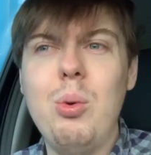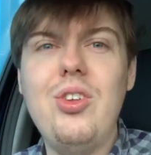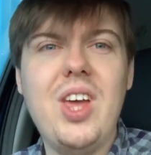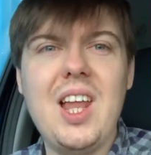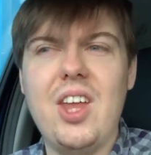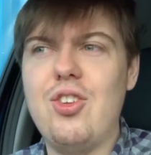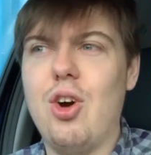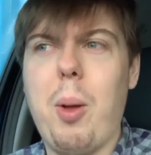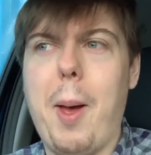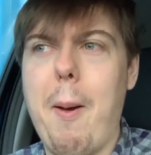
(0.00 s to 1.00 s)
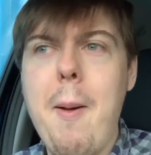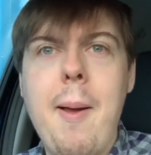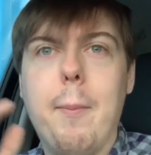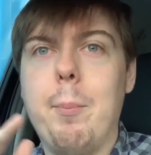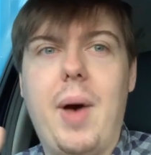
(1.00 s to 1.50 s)
Once again, let's talk about
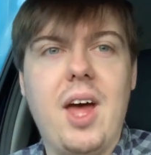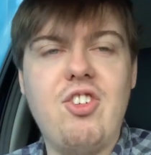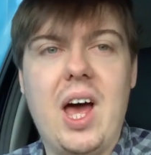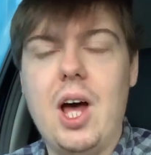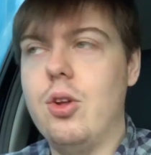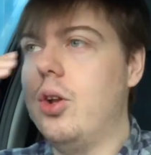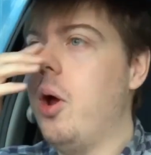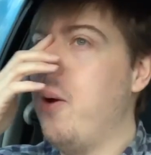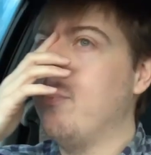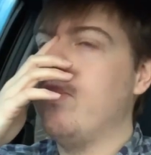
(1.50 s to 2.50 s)
my childhood